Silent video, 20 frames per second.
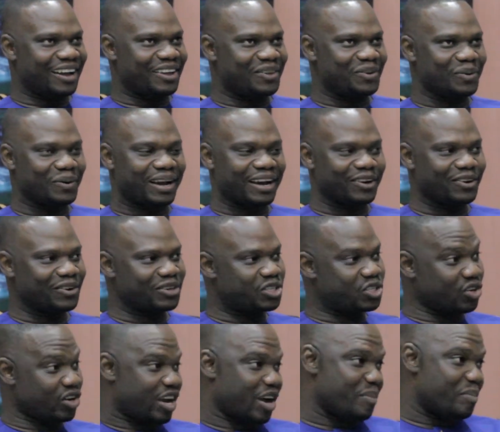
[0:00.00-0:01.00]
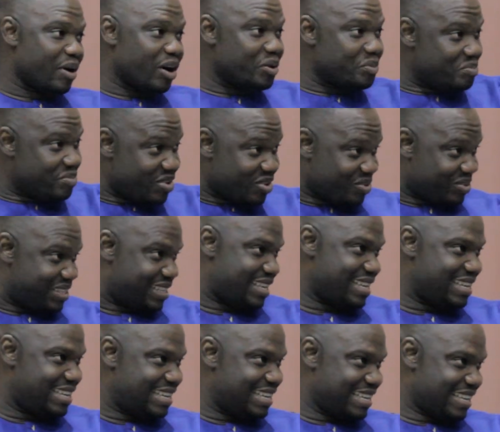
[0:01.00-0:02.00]
you cannot talk about
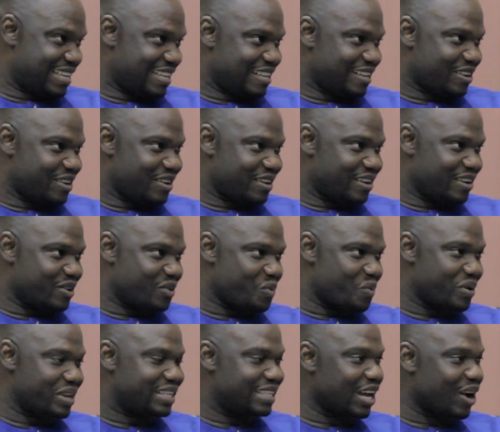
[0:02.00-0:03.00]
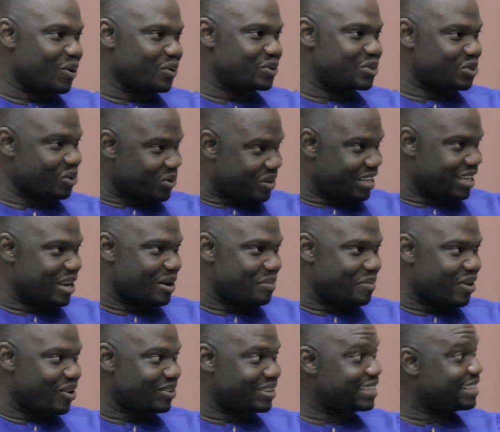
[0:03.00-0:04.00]
music without talking
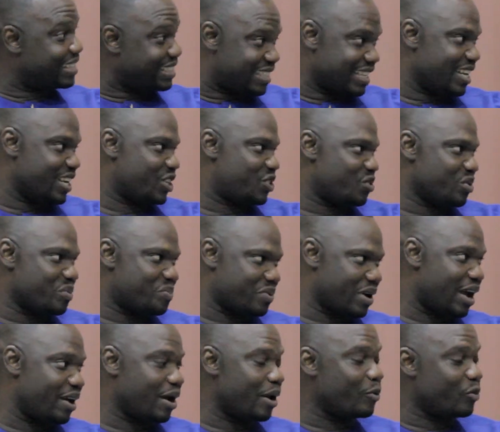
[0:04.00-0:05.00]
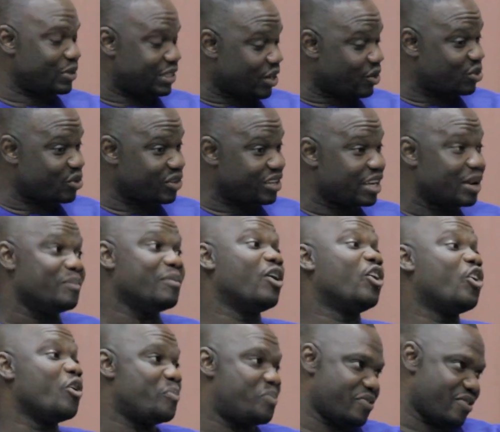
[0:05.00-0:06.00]
about without talking
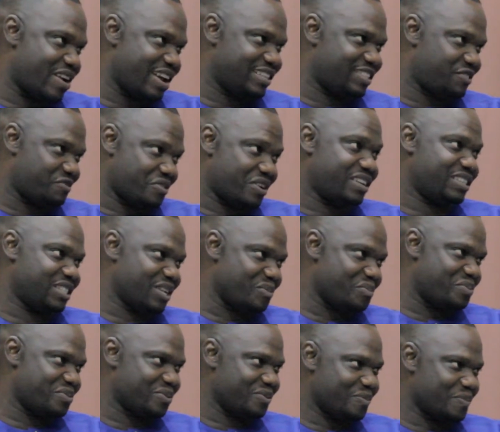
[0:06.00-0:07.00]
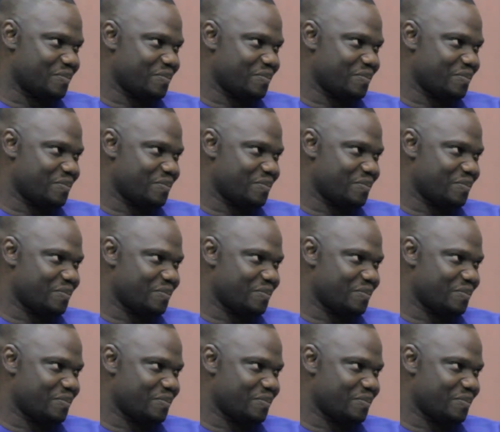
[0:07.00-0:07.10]
about copyrights, for example.